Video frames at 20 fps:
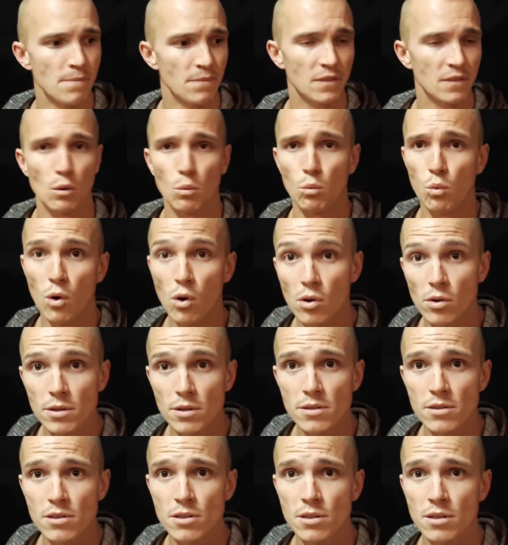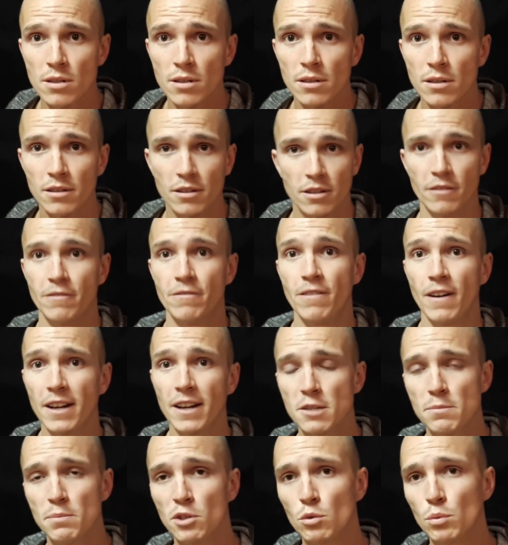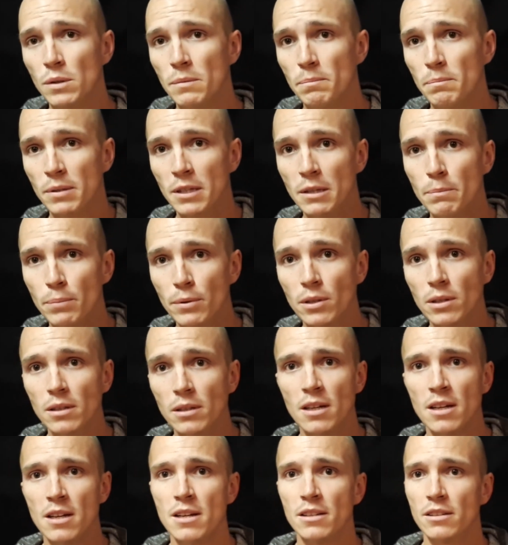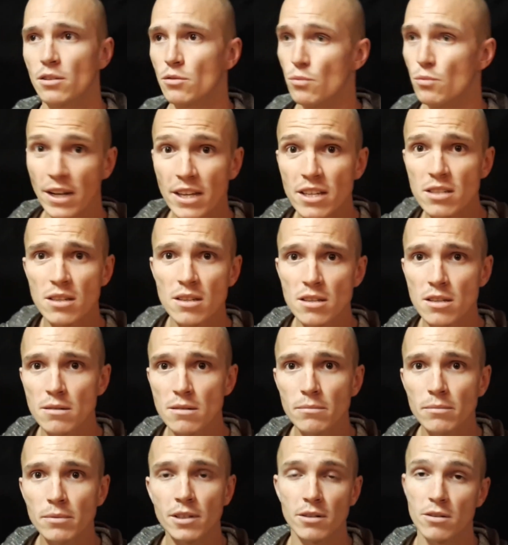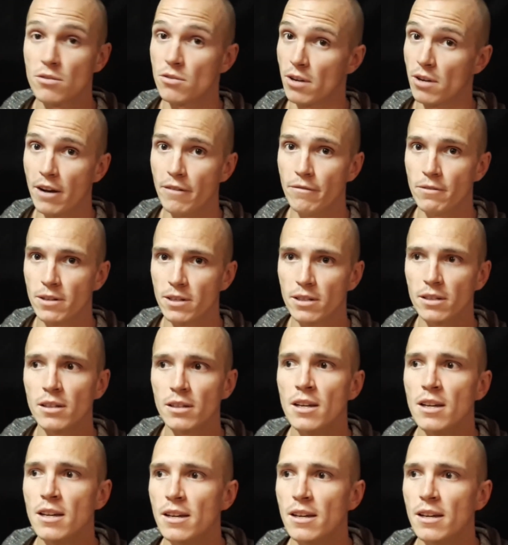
the wars, the fights between people, the racism here in South Africa,